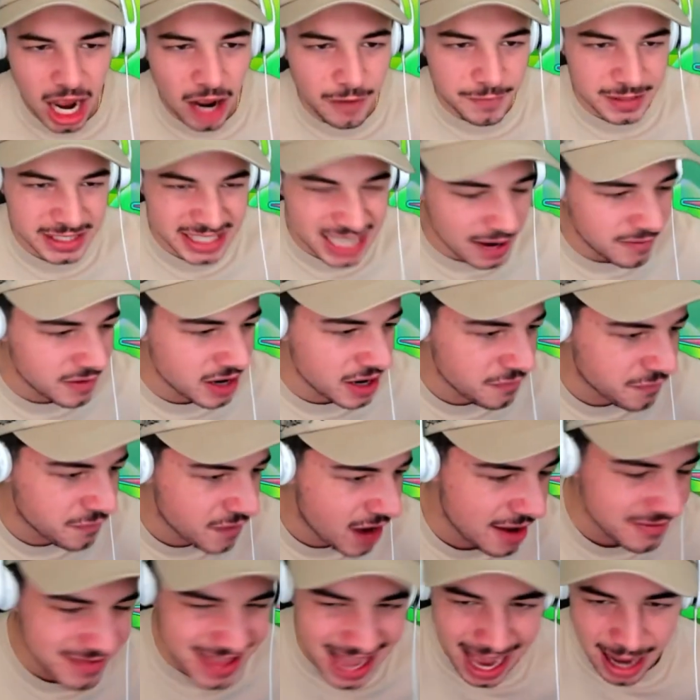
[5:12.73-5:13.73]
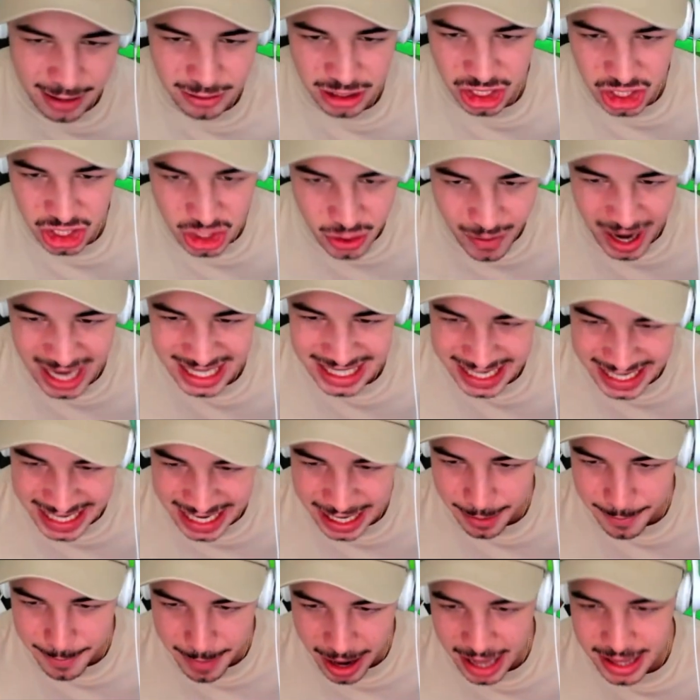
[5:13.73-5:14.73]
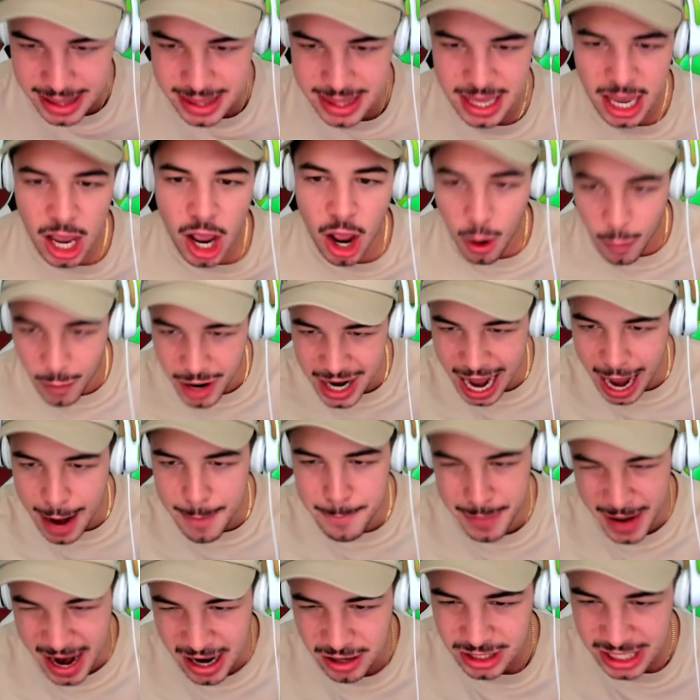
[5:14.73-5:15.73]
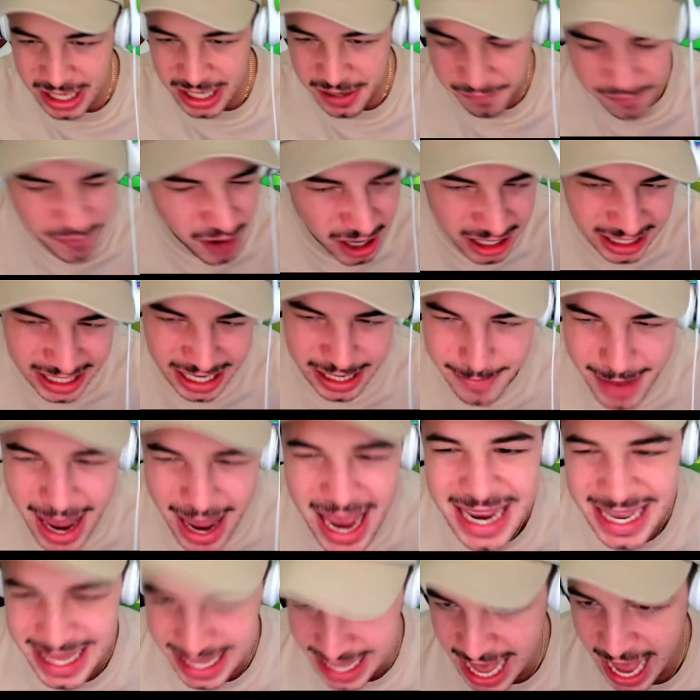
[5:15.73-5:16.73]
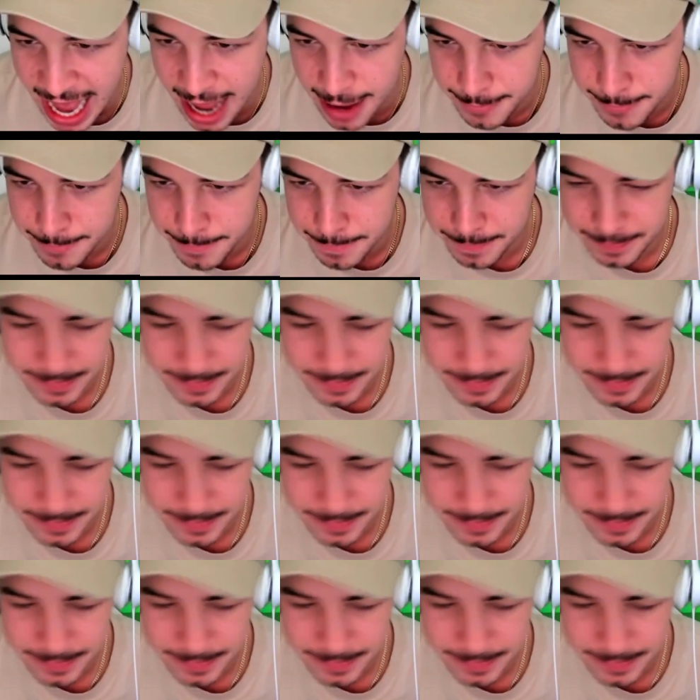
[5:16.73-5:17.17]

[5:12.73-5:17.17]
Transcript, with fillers: up 75,000 USD a month when I barely fucking make that.